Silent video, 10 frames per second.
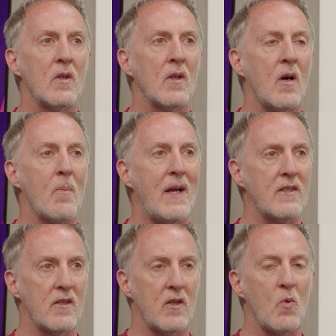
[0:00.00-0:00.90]
lot of
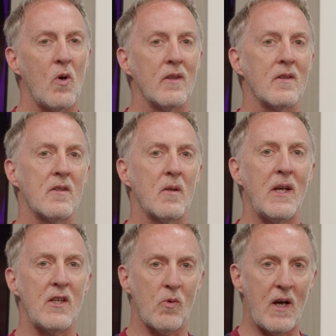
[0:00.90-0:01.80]
bettors who want some
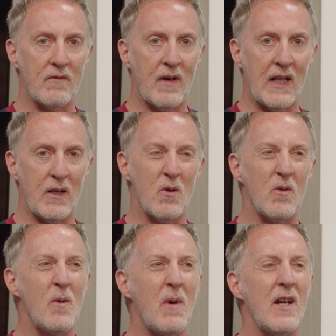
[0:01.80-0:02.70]
each-way value.
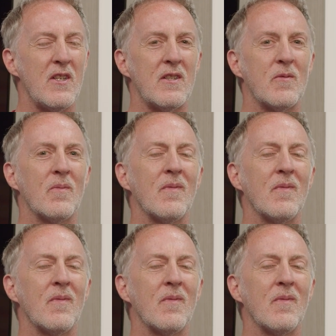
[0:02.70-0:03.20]
It might just,